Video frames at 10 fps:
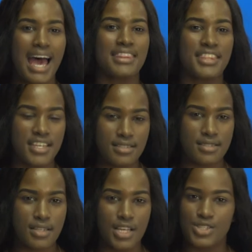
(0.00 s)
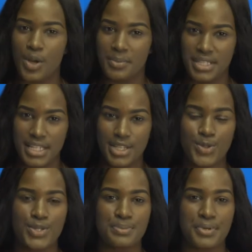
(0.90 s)
and this is your Midday
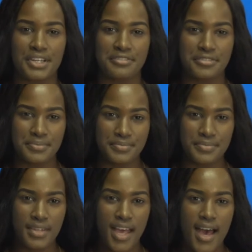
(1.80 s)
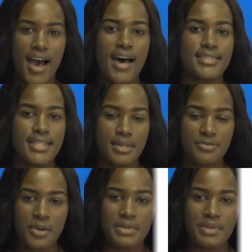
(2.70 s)
News Brief. A team from